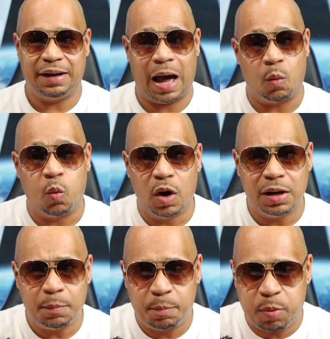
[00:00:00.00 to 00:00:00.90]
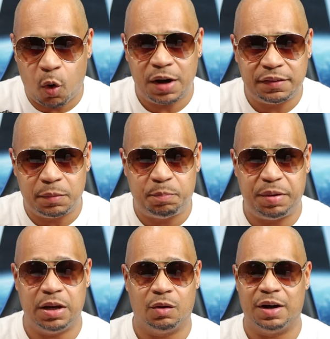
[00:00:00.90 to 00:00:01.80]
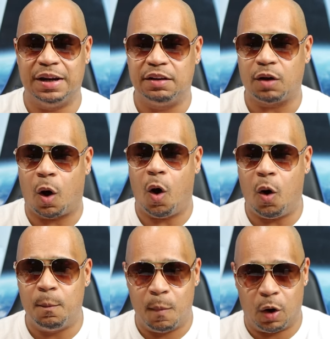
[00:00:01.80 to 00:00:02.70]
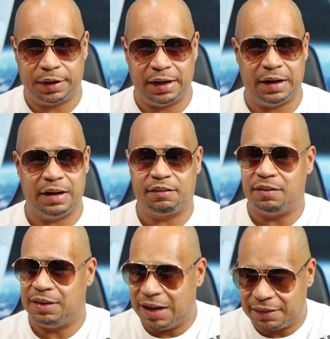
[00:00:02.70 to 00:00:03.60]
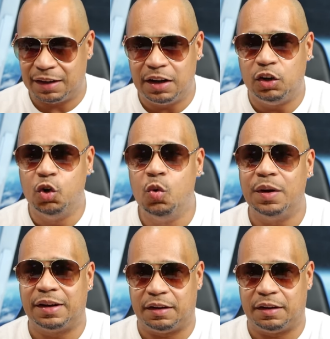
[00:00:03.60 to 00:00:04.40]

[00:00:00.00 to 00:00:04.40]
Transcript: They got one poison pill and it's all marketing. It's nothing to do with the